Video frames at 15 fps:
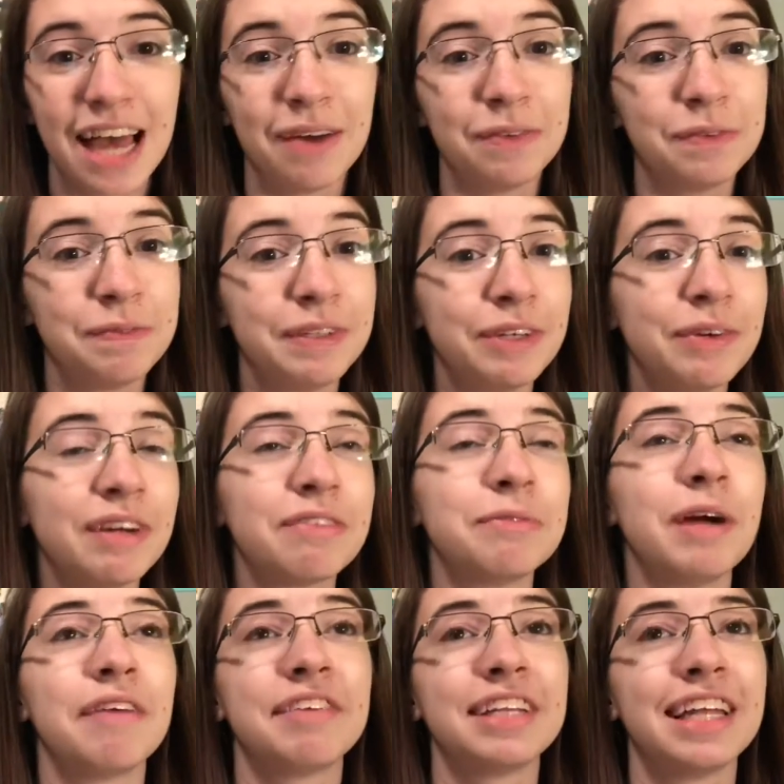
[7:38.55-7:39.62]
I will be away
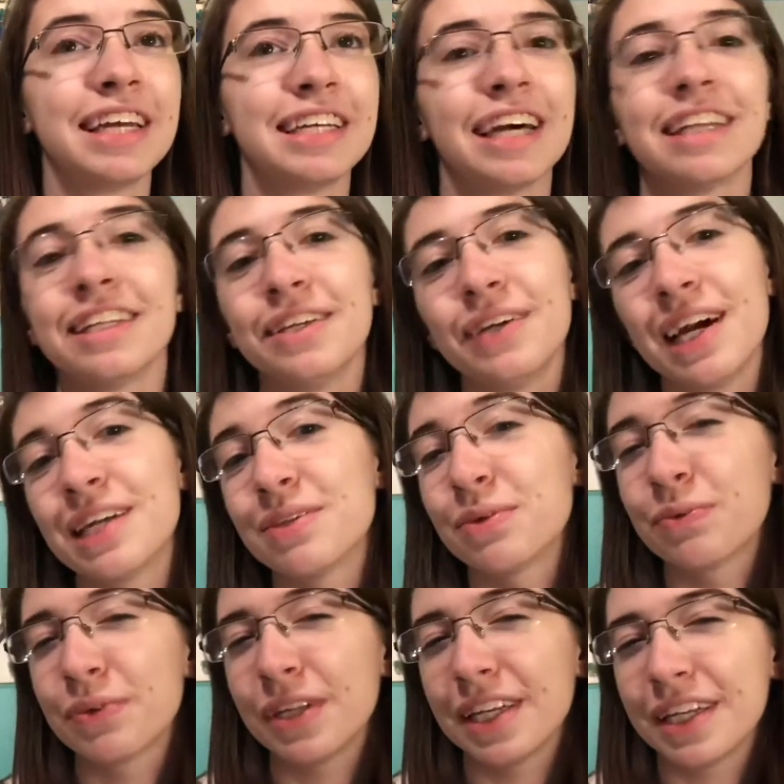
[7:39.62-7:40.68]
from everything. Not that you guys
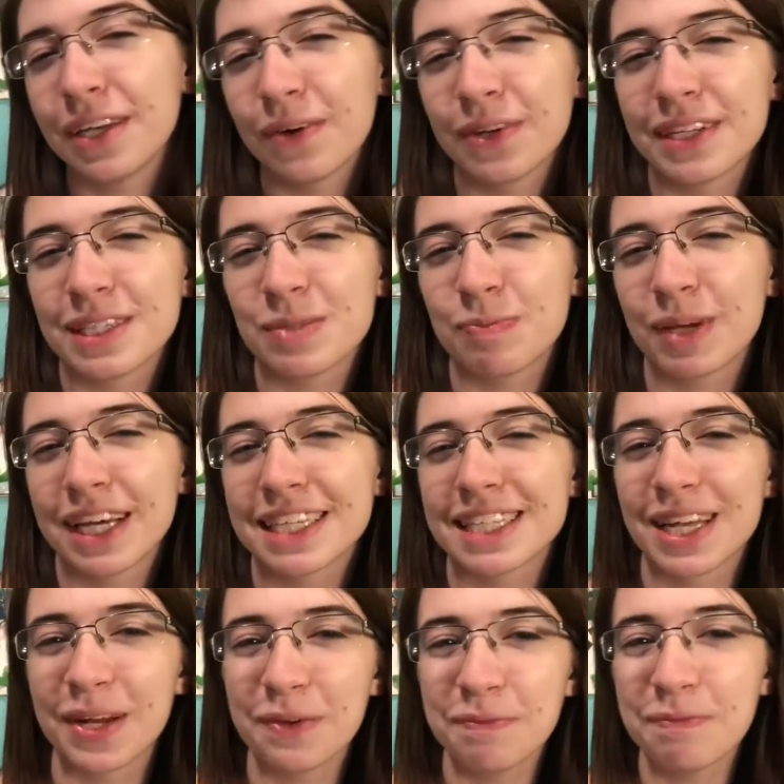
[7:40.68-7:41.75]
will really notice because
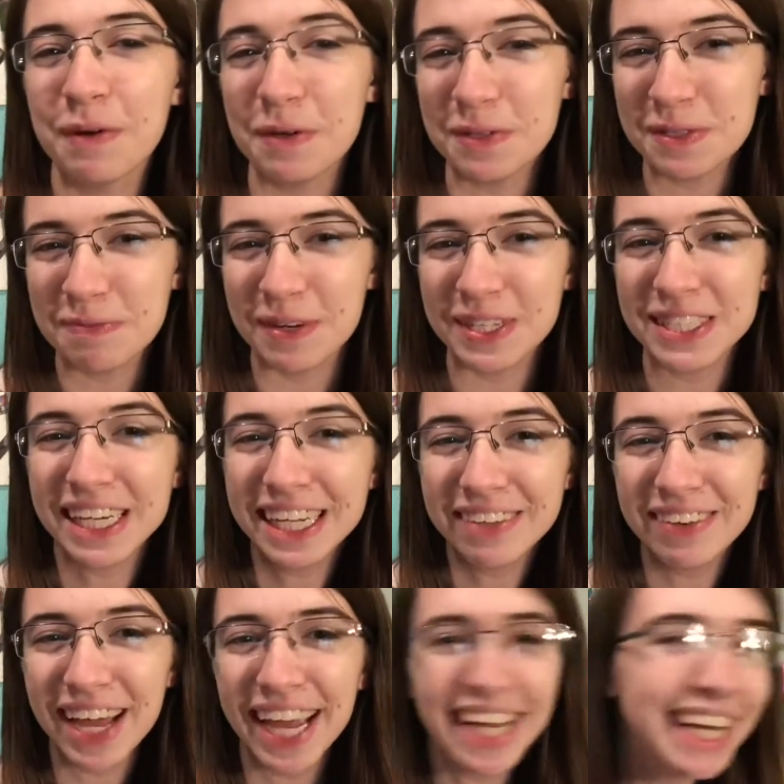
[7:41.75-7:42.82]
I don't post much
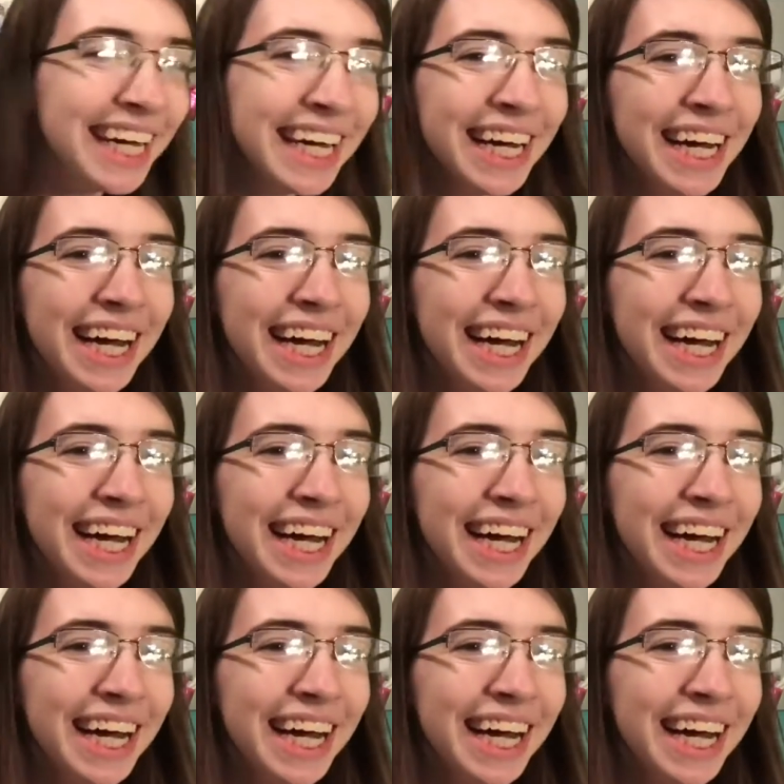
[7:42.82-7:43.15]
anyway.